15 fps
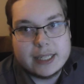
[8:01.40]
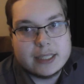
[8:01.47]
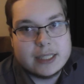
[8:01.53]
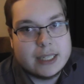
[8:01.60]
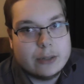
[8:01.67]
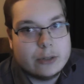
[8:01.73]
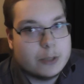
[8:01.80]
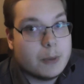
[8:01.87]
see
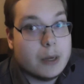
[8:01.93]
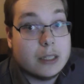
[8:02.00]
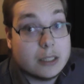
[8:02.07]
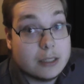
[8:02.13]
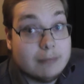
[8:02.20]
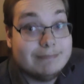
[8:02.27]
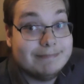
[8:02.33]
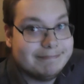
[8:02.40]
a
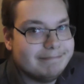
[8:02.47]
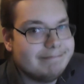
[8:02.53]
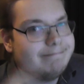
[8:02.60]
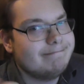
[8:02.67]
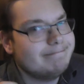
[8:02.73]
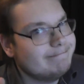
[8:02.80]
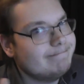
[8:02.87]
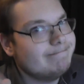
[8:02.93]
response.
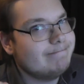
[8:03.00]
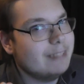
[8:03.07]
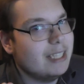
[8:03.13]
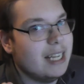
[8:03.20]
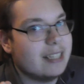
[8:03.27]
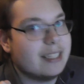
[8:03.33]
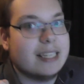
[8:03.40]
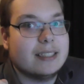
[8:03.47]

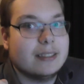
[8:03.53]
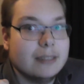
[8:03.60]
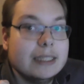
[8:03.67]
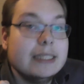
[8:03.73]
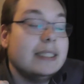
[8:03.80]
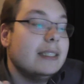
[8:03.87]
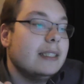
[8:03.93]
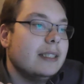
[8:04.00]
Like that.
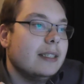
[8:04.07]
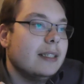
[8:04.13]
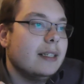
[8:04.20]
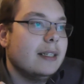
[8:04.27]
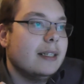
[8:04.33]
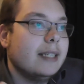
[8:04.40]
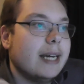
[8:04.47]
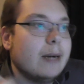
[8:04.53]

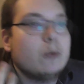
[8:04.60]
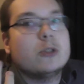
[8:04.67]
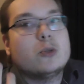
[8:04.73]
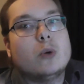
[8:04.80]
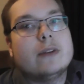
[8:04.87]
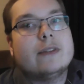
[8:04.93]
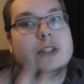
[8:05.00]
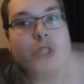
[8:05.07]
That was
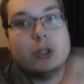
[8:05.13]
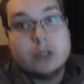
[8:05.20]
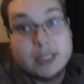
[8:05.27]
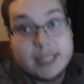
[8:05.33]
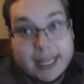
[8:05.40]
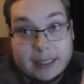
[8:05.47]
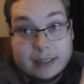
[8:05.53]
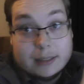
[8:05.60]
one of the jokes
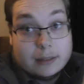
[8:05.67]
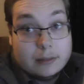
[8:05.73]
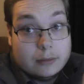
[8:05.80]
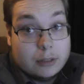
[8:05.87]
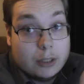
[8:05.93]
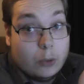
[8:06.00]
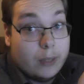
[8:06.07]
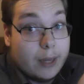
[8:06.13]
I
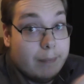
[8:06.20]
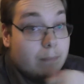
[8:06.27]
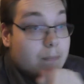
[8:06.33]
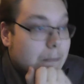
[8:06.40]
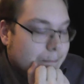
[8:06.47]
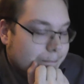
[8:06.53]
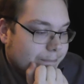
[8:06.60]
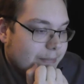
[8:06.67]
told him.
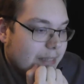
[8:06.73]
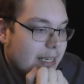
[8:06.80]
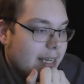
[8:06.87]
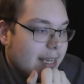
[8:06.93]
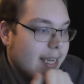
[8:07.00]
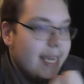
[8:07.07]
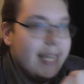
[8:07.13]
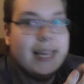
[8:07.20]

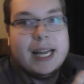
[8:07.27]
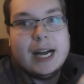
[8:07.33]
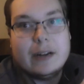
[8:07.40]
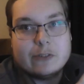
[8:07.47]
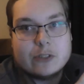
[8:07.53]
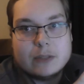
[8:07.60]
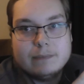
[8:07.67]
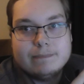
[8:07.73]
He
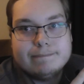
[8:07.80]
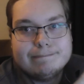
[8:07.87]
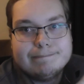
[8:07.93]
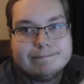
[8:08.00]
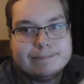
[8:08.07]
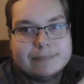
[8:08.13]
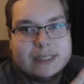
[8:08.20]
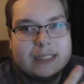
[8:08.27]
laughed.
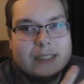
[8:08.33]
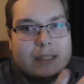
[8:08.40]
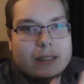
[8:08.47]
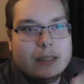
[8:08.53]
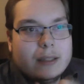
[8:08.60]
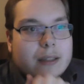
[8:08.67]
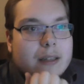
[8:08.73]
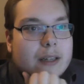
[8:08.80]

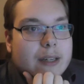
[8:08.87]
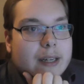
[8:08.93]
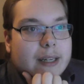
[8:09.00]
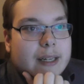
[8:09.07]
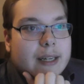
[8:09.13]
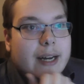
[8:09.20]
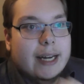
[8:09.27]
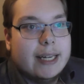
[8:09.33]
Another
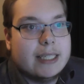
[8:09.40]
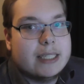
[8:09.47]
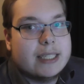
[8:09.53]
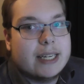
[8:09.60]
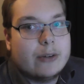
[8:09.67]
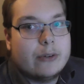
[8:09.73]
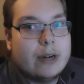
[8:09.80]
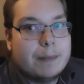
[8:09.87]
guy
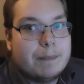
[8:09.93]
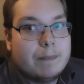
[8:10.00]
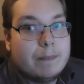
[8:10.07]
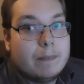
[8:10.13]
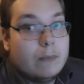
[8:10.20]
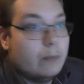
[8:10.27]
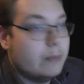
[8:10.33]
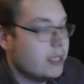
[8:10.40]
saying right
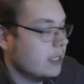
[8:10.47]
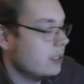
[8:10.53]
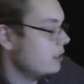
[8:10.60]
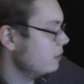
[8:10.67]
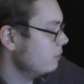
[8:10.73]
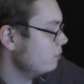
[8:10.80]
beside us,